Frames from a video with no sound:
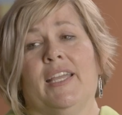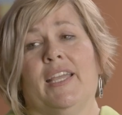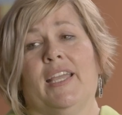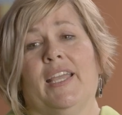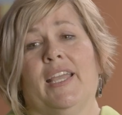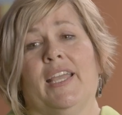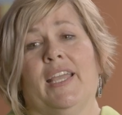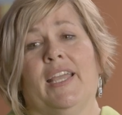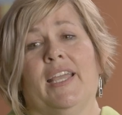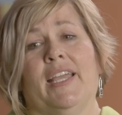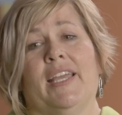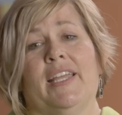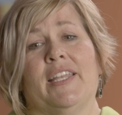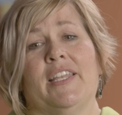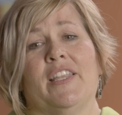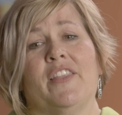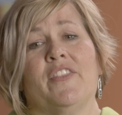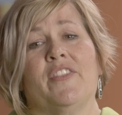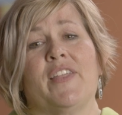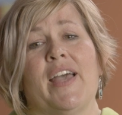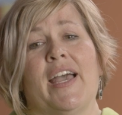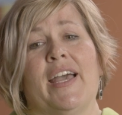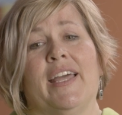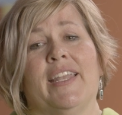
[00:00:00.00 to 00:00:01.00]
and
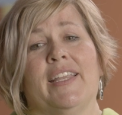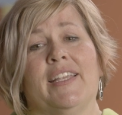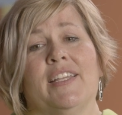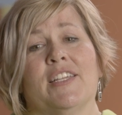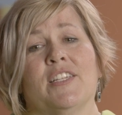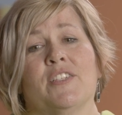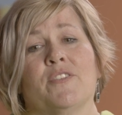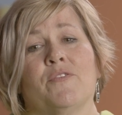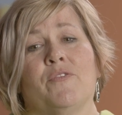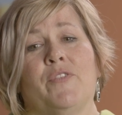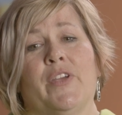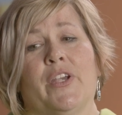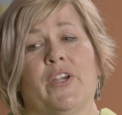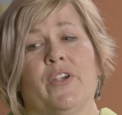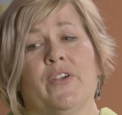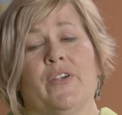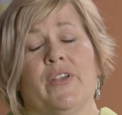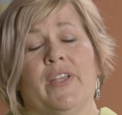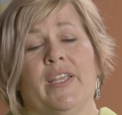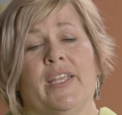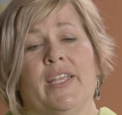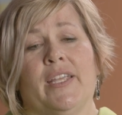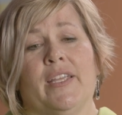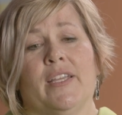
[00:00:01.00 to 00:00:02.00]
that is
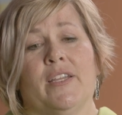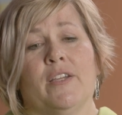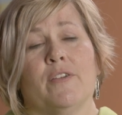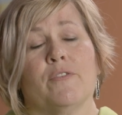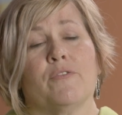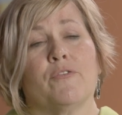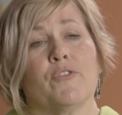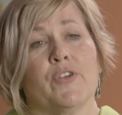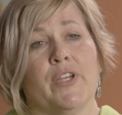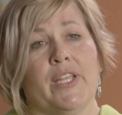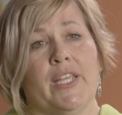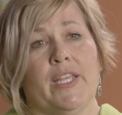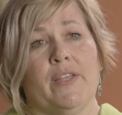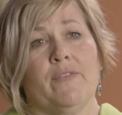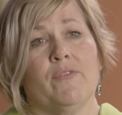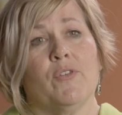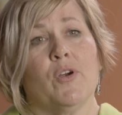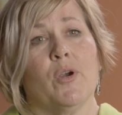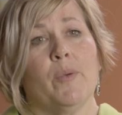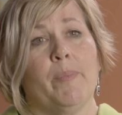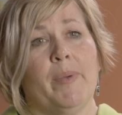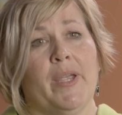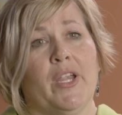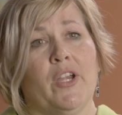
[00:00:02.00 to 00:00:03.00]
very freeing
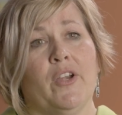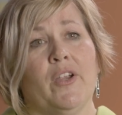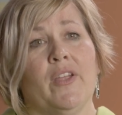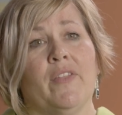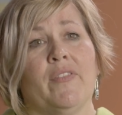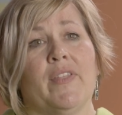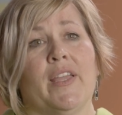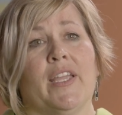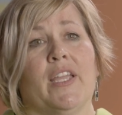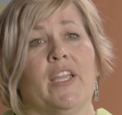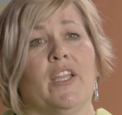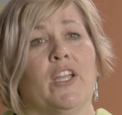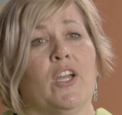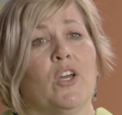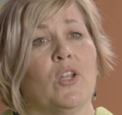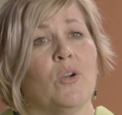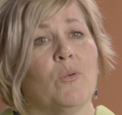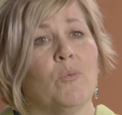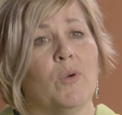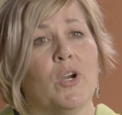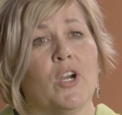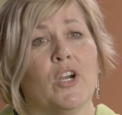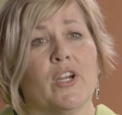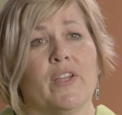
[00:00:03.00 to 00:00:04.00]
for a parent. They can go to
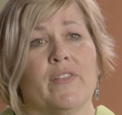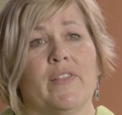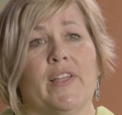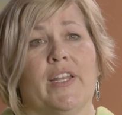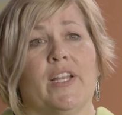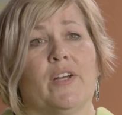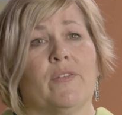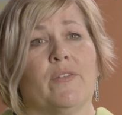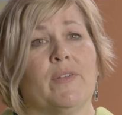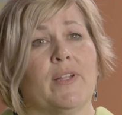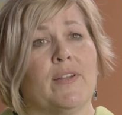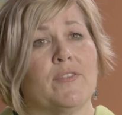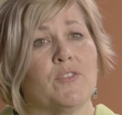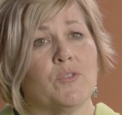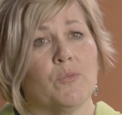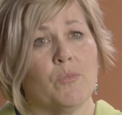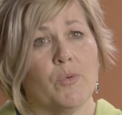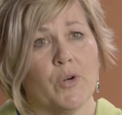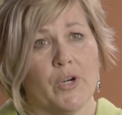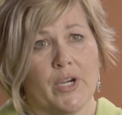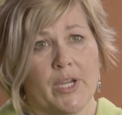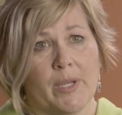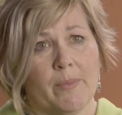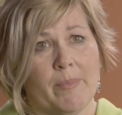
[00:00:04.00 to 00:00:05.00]
work and they don't have to
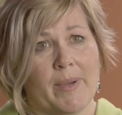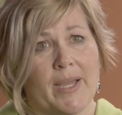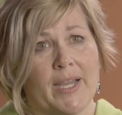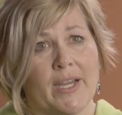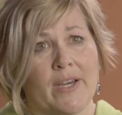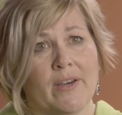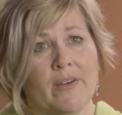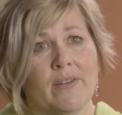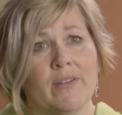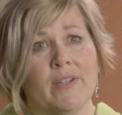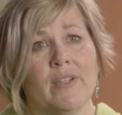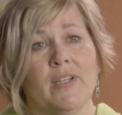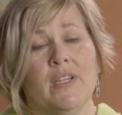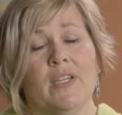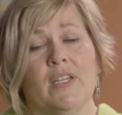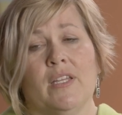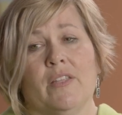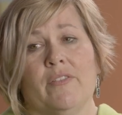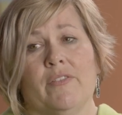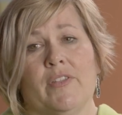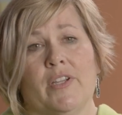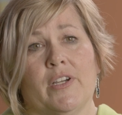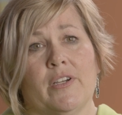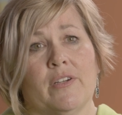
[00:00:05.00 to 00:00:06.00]
worry about
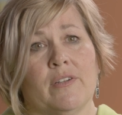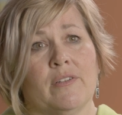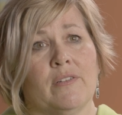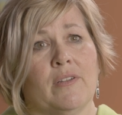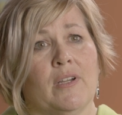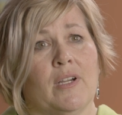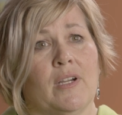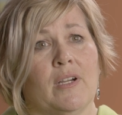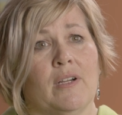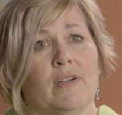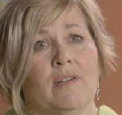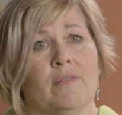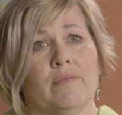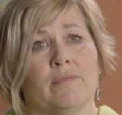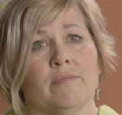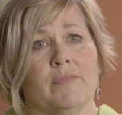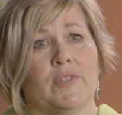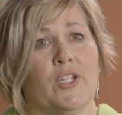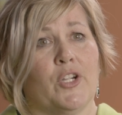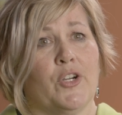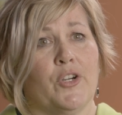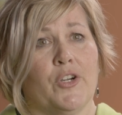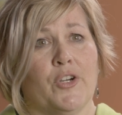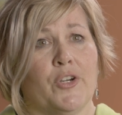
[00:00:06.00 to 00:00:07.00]
their
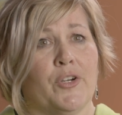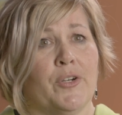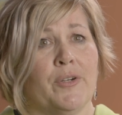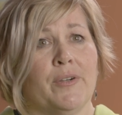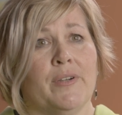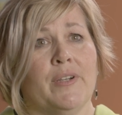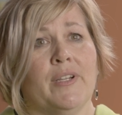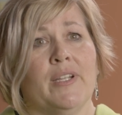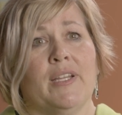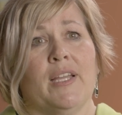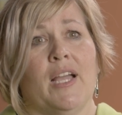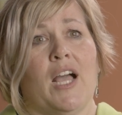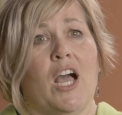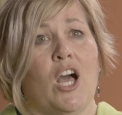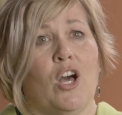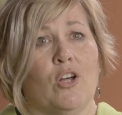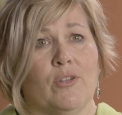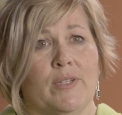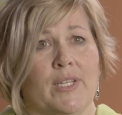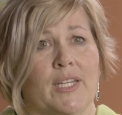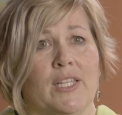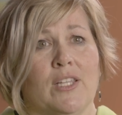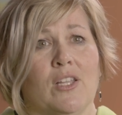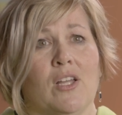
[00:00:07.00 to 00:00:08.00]
learner all
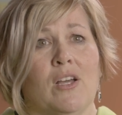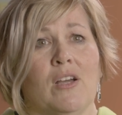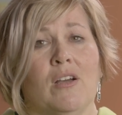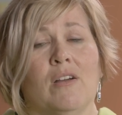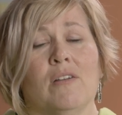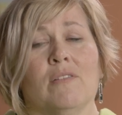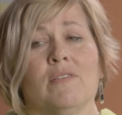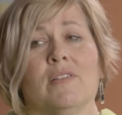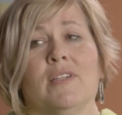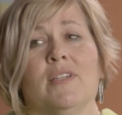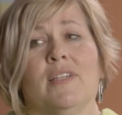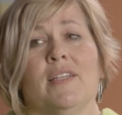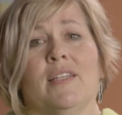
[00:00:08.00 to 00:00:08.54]
day long.